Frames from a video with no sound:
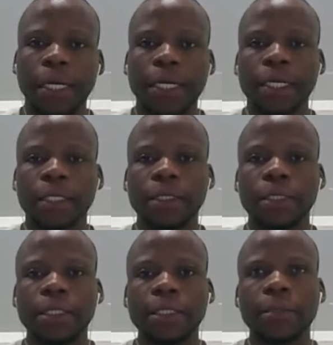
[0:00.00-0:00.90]

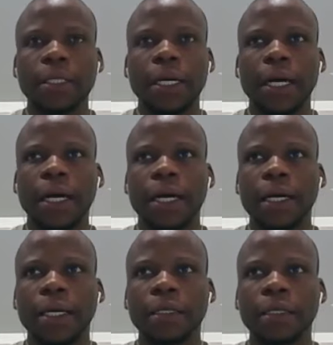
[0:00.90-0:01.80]
And
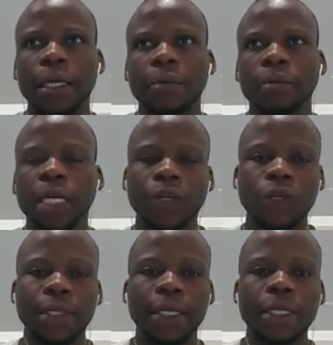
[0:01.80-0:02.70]
I am
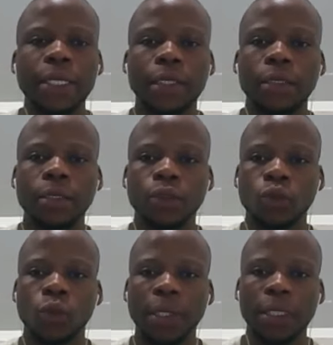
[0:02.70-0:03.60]
currently in
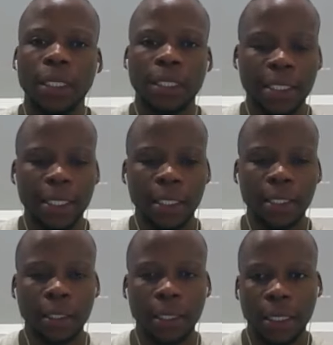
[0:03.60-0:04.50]
Rwanda,
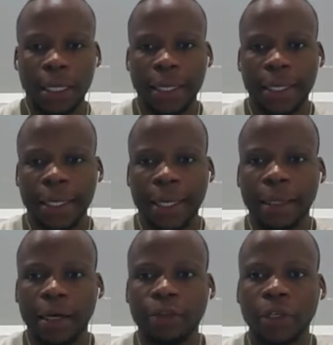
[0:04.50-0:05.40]
Kigali,
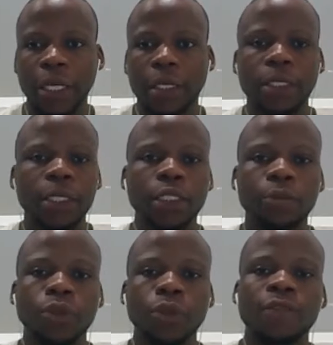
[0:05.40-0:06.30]
at the African
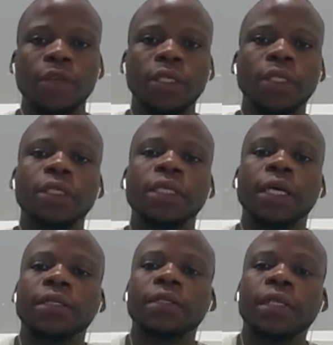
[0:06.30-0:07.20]
Leadership University,
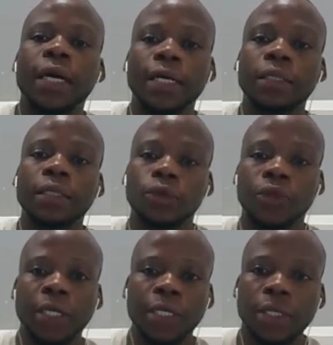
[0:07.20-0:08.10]
as I had
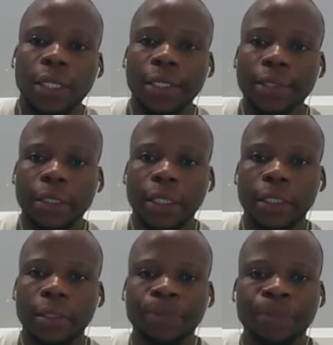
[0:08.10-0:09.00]
already said.
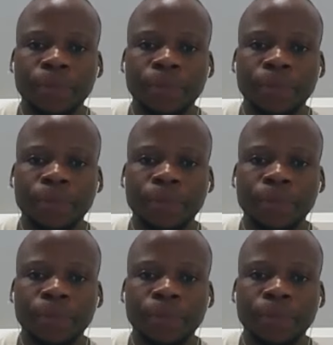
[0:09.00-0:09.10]
And